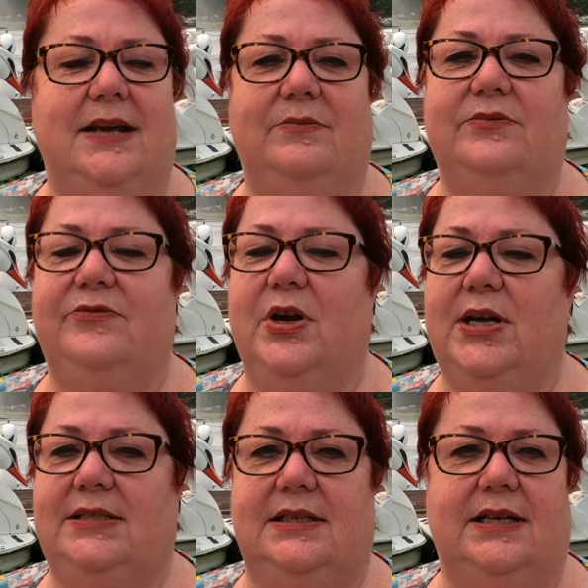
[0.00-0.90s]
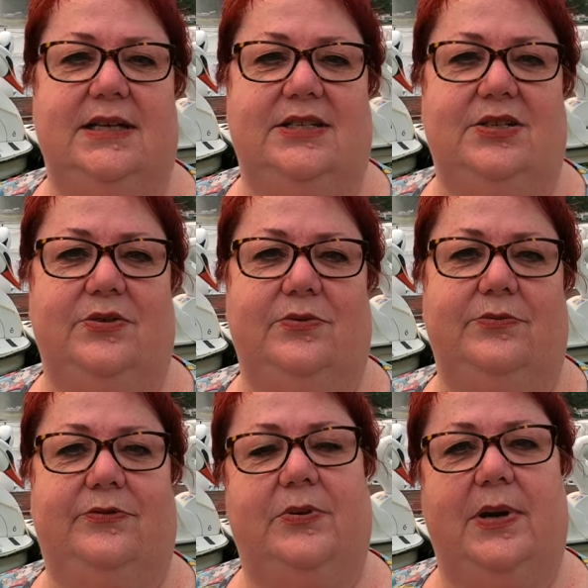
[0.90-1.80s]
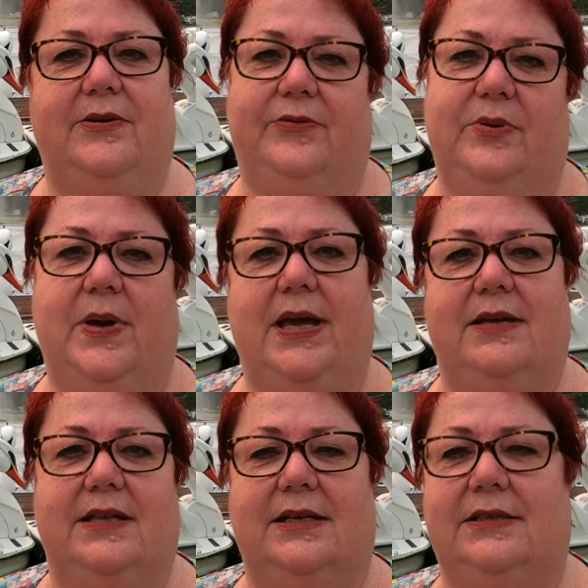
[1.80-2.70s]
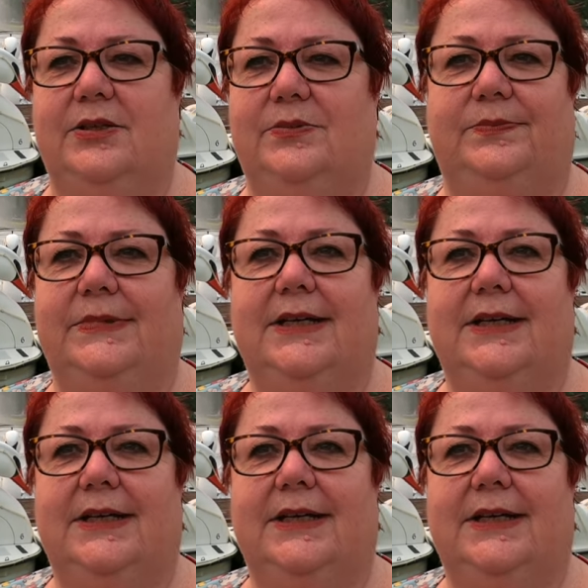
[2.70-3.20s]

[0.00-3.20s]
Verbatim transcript: It was very easy to get to freeway to freeway and then you